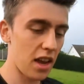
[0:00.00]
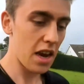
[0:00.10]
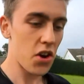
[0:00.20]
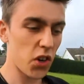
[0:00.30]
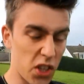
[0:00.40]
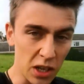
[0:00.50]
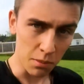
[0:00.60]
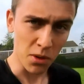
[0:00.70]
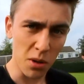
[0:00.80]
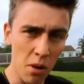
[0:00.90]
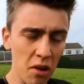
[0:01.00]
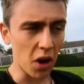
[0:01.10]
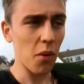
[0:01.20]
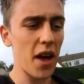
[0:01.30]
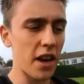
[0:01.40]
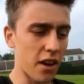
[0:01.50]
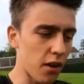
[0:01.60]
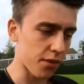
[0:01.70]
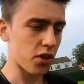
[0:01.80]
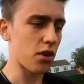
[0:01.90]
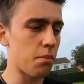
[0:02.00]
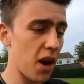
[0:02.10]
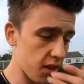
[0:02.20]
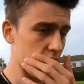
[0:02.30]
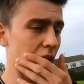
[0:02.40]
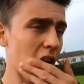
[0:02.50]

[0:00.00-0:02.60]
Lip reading: in Nottingham. Tomorrow we're heading off to Bath